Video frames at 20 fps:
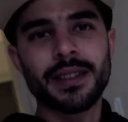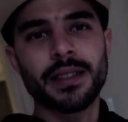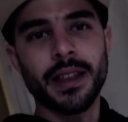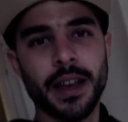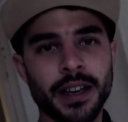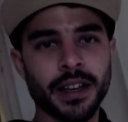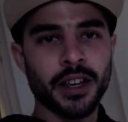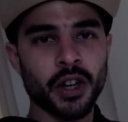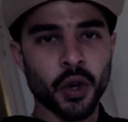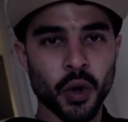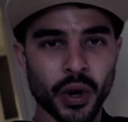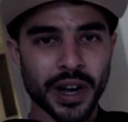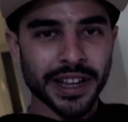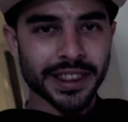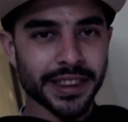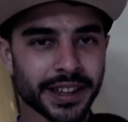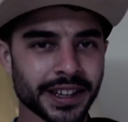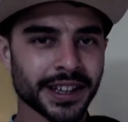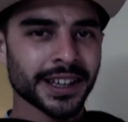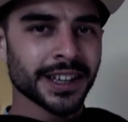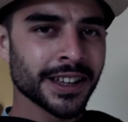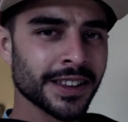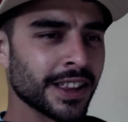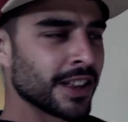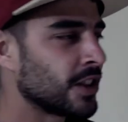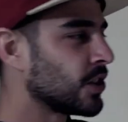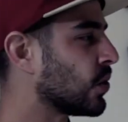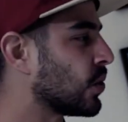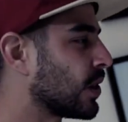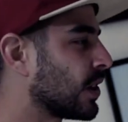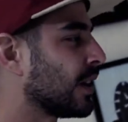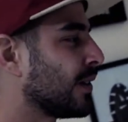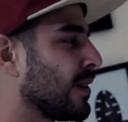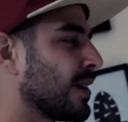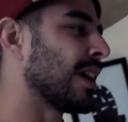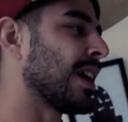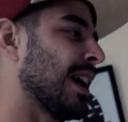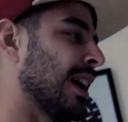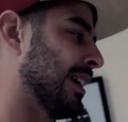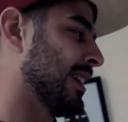Thank you, Adi, that you're
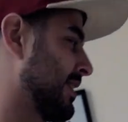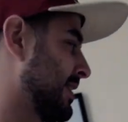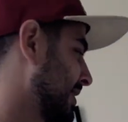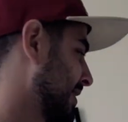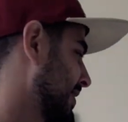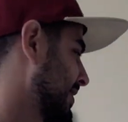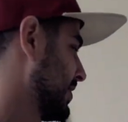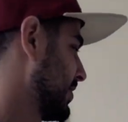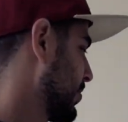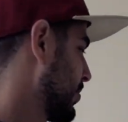giving us